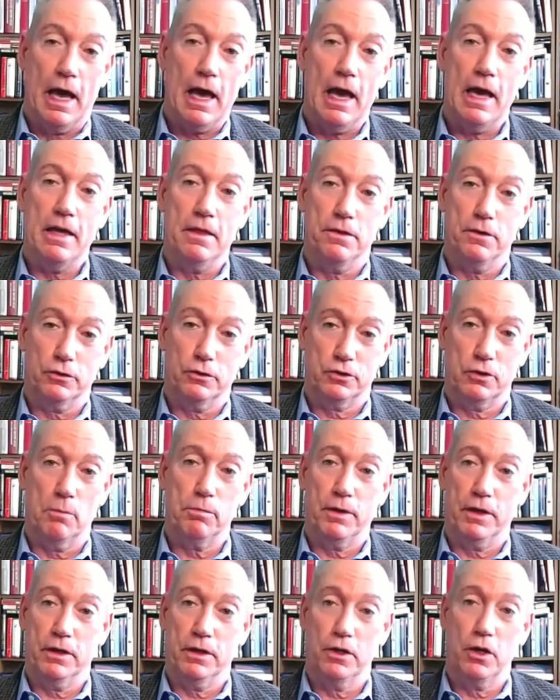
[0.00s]
hey, there's
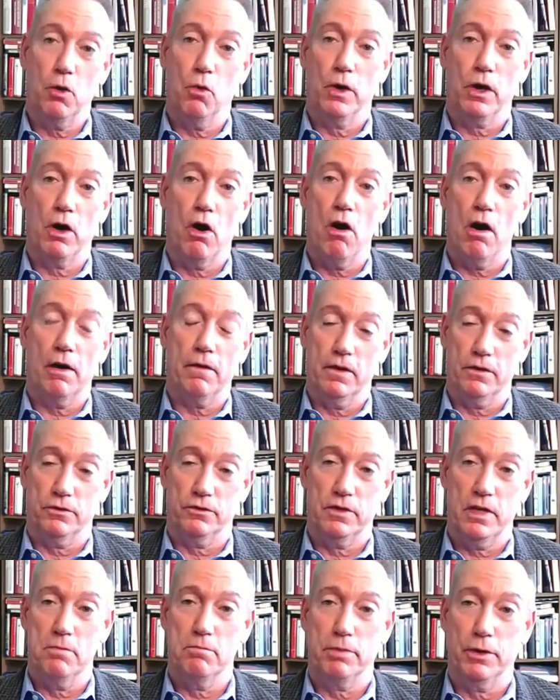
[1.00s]
something going on in this
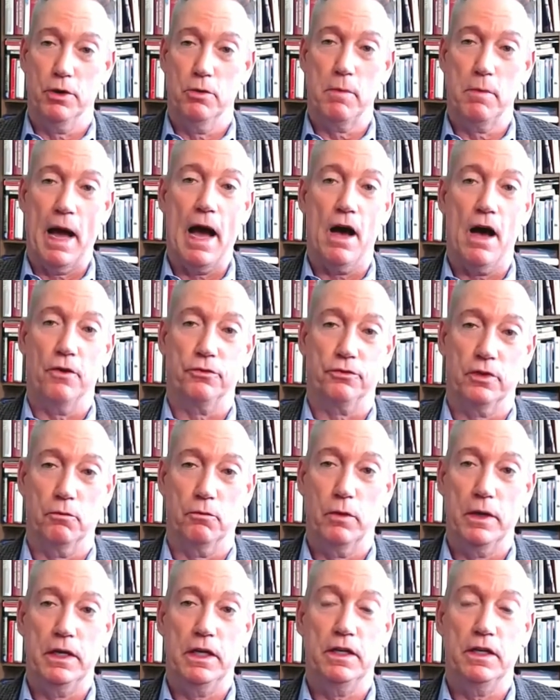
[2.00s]
tin boom house,
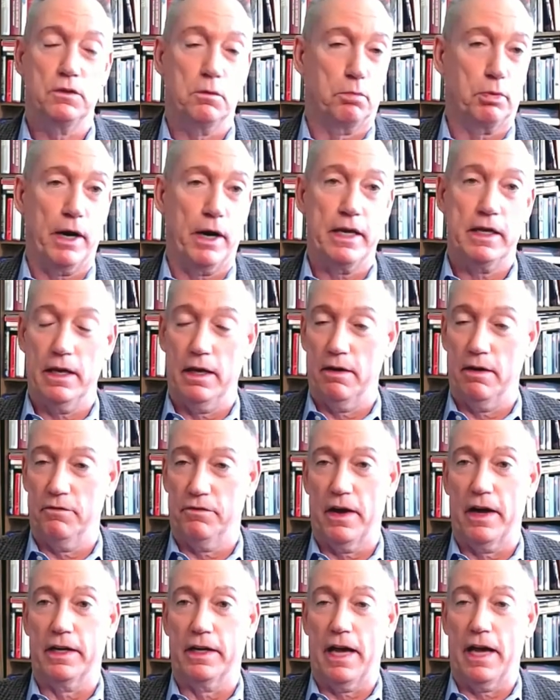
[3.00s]
and we need to break in and
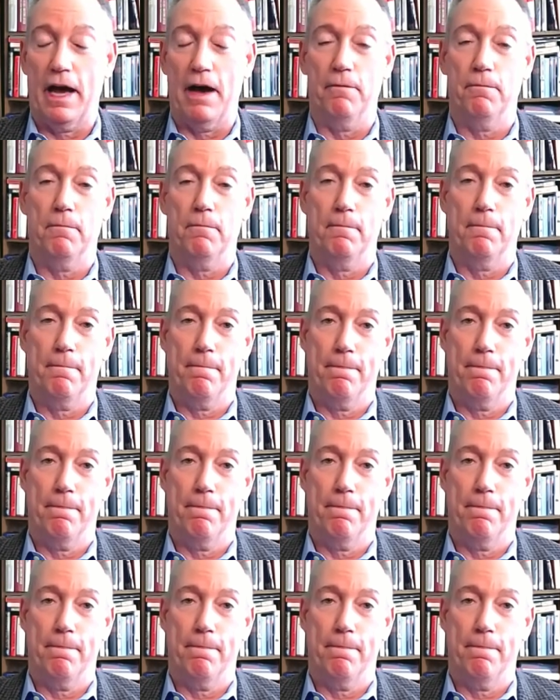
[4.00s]
find out.